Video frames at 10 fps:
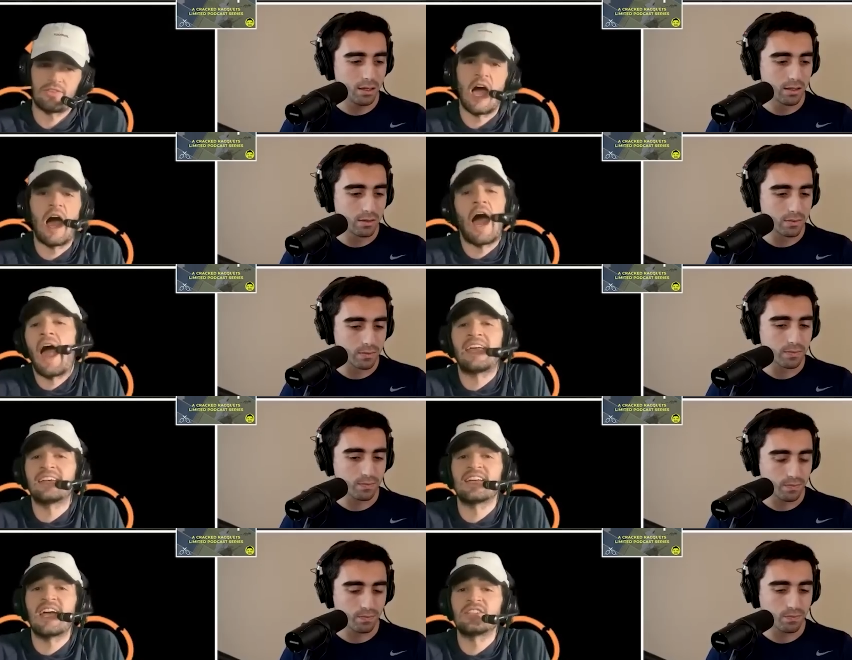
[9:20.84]
Speaker 1: I,
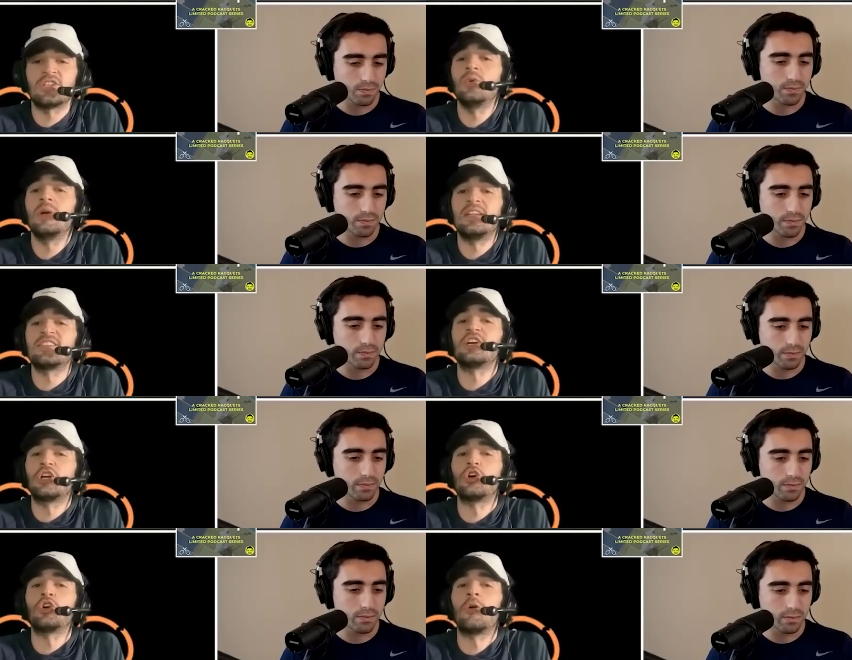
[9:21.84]
guess I ask you: Is it a
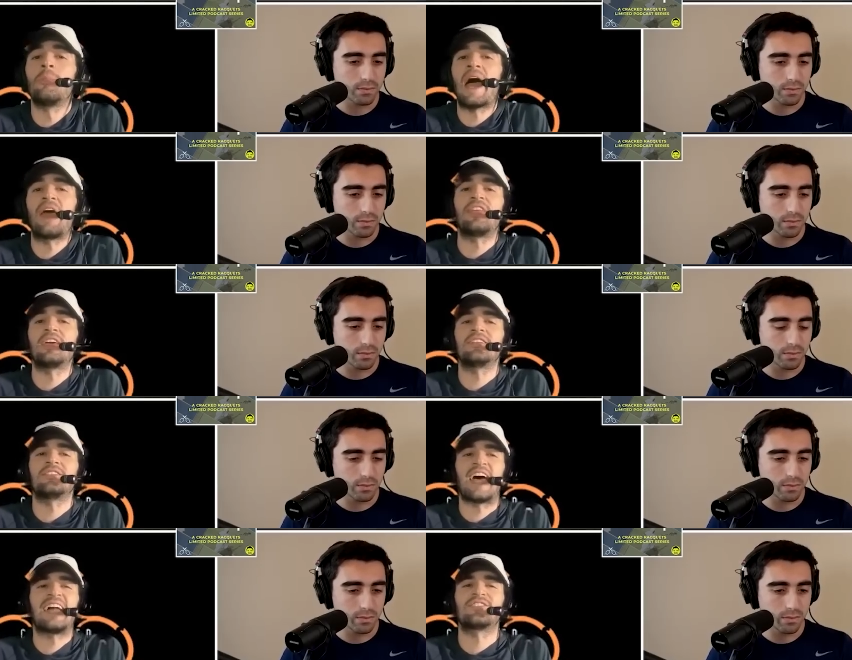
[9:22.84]
good or a bad thing?
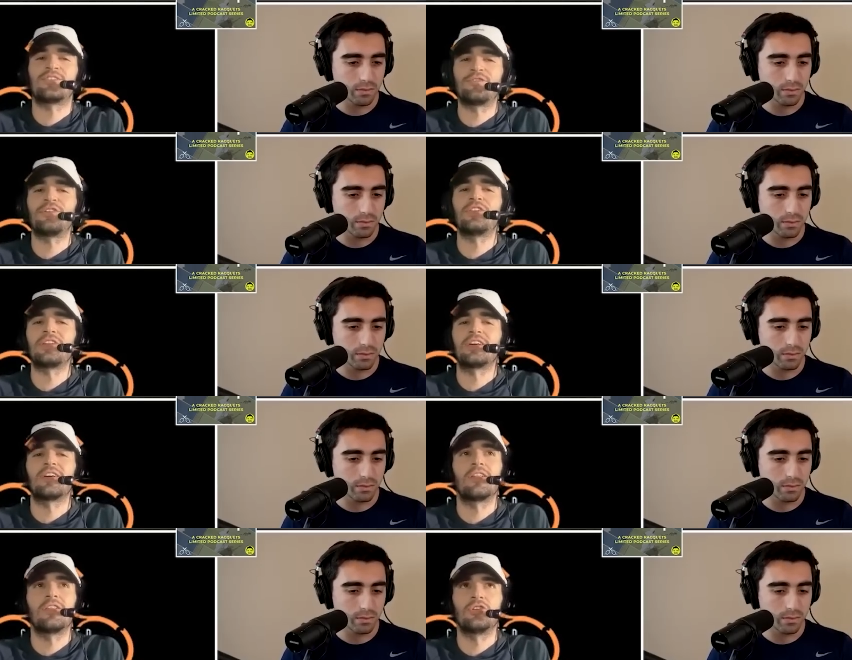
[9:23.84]
Is that's the feeling
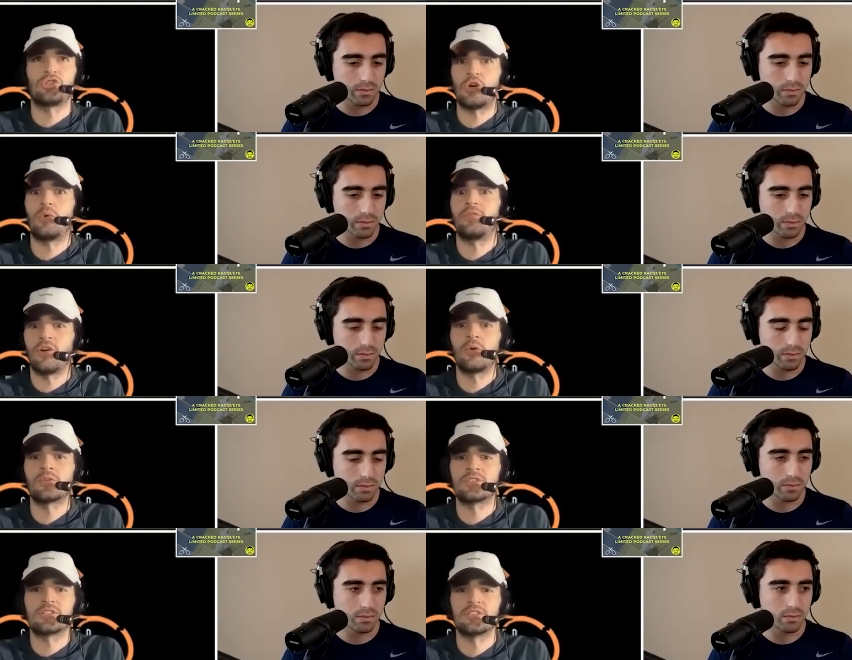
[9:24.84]
the show
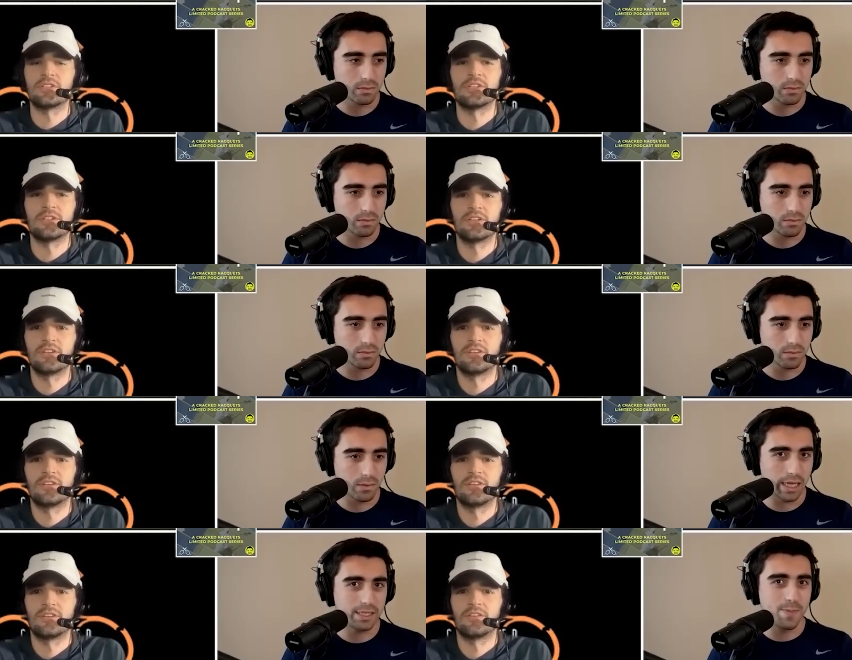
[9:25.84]
evokes.
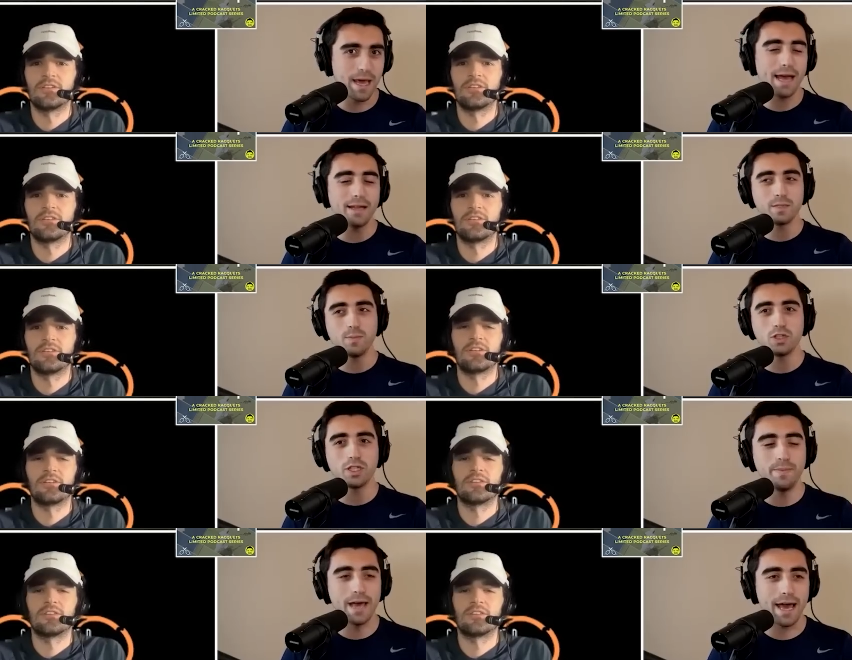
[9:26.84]
Speaker 2: It's bad. It's
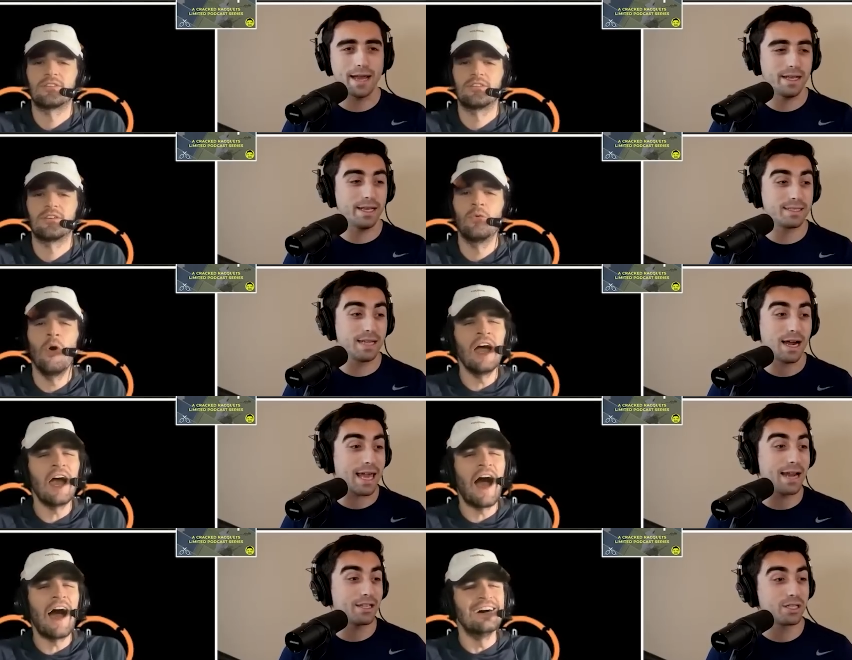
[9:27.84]
mostly bad. It's not
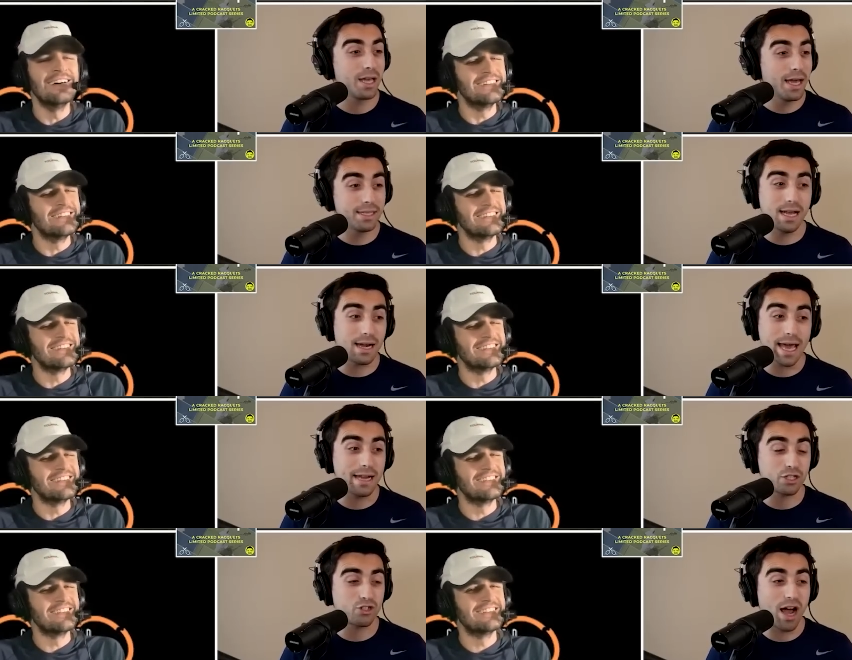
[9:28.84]
catas- It's not
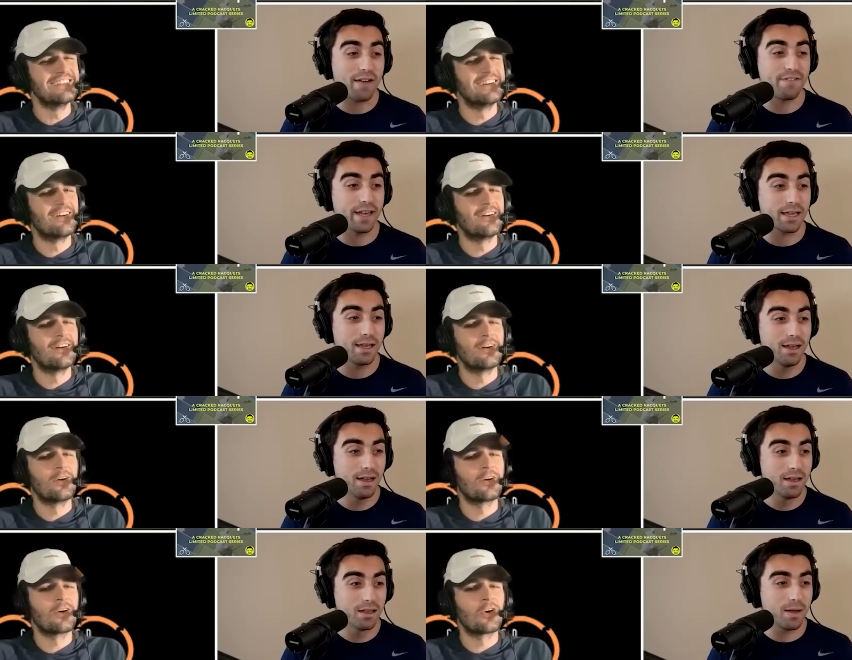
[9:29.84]
catastrophic.
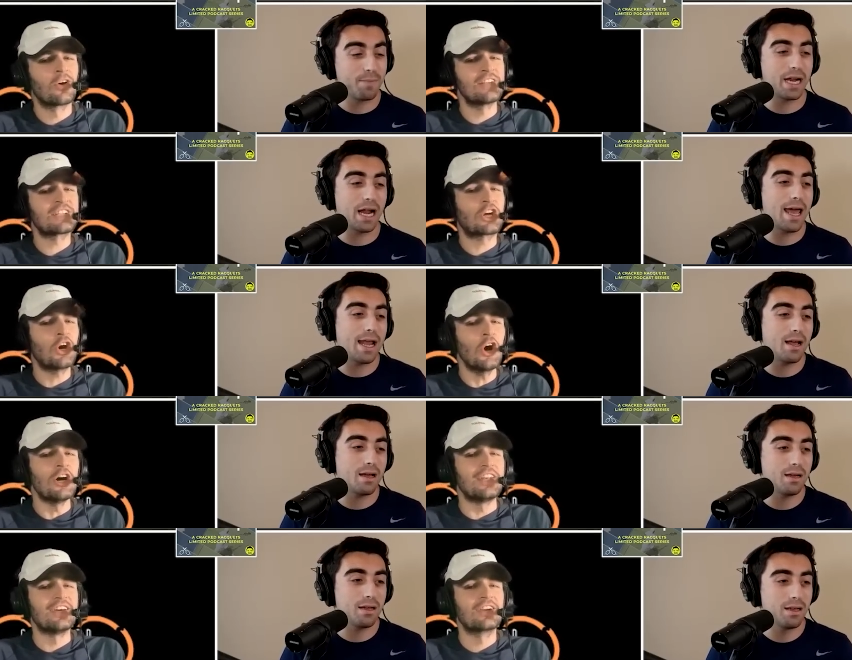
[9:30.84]
Or but, is but it
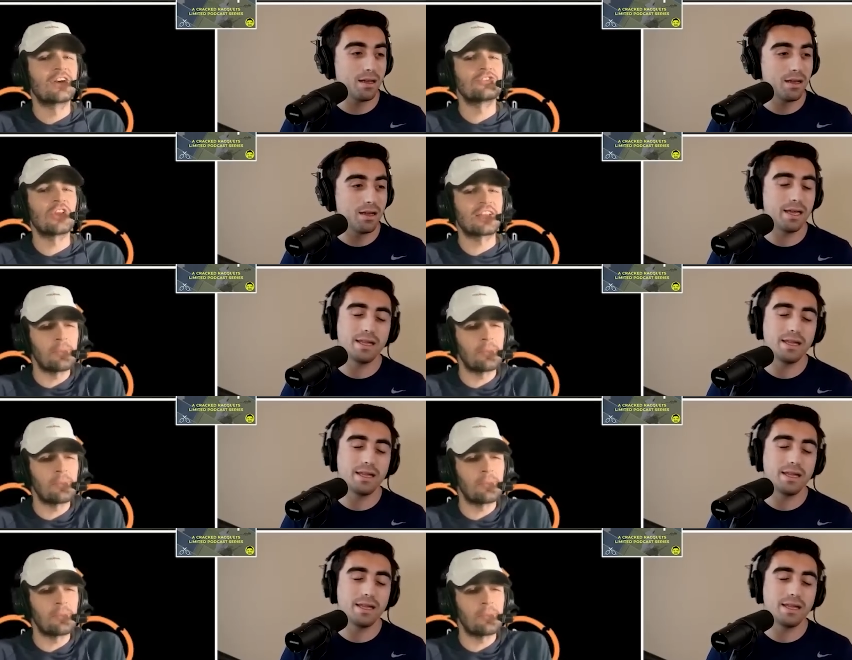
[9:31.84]
Speaker 1: good? Because you're like, let